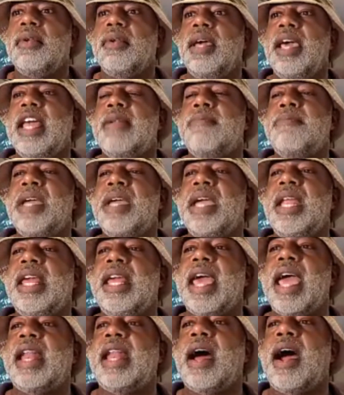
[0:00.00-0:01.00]
and
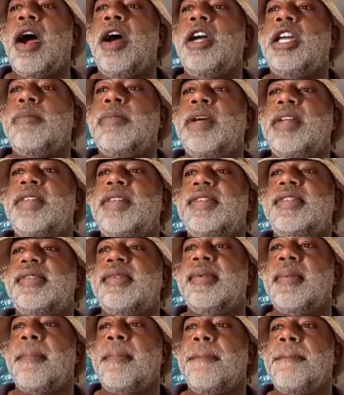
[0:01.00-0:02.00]
mediate arguments.
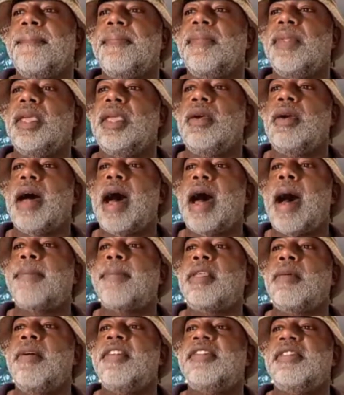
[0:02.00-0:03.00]
Your
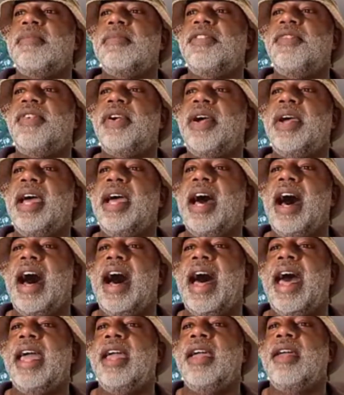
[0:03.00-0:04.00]
optimism is very
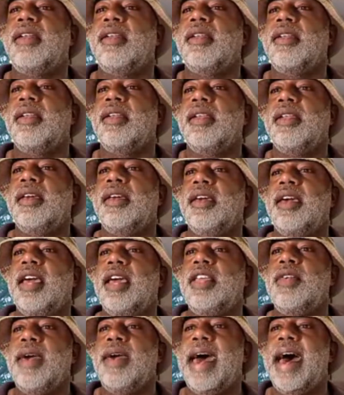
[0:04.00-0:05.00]
high,
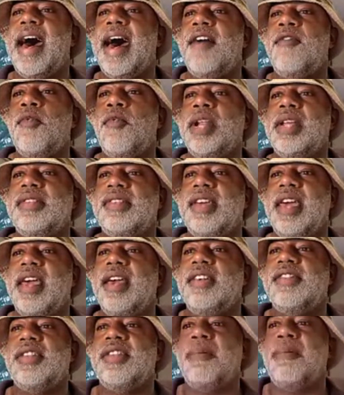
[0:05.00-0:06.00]
and you have what it
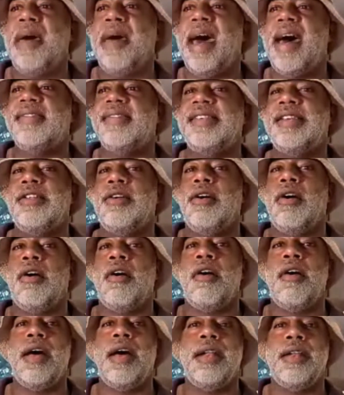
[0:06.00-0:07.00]
takes to pass it
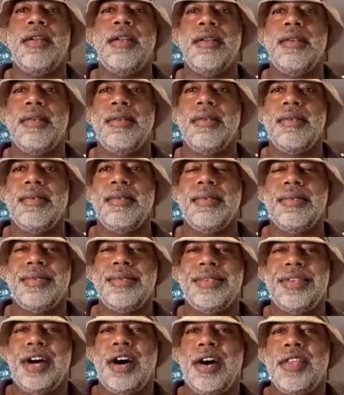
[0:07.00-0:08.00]
on
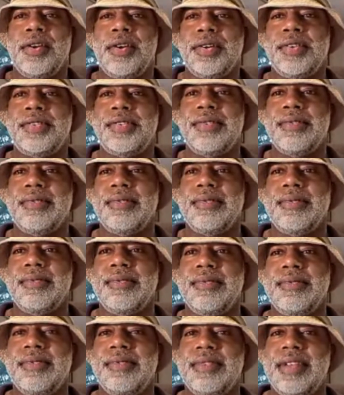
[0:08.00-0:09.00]
to others.
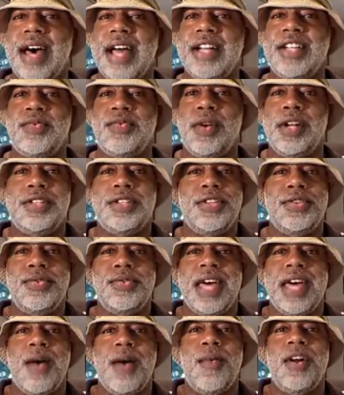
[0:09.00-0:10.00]
I just wanted to do
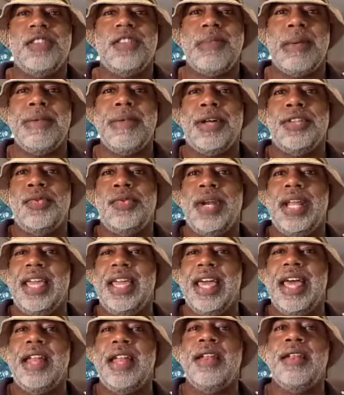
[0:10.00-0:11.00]
that once. Maybe I'll do it
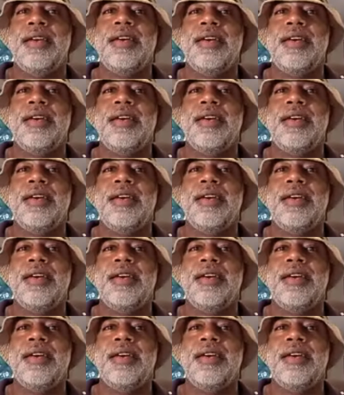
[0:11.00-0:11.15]
again